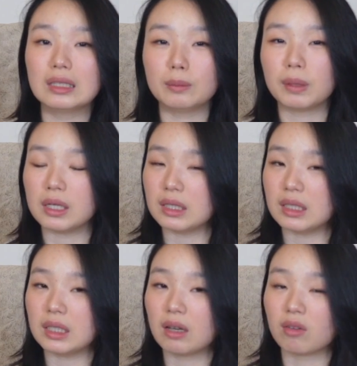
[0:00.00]

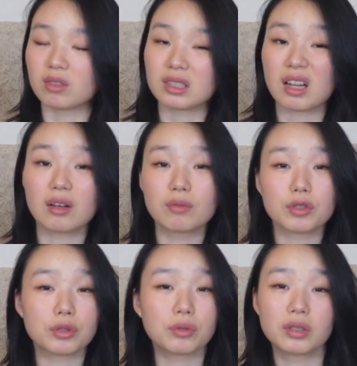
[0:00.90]
depending on the style of the
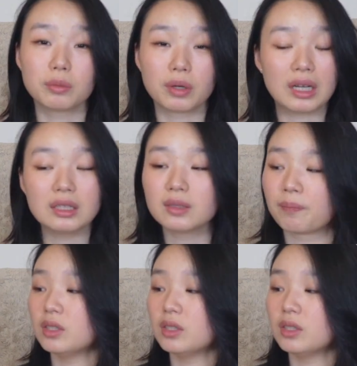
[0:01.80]
shoe and the brand.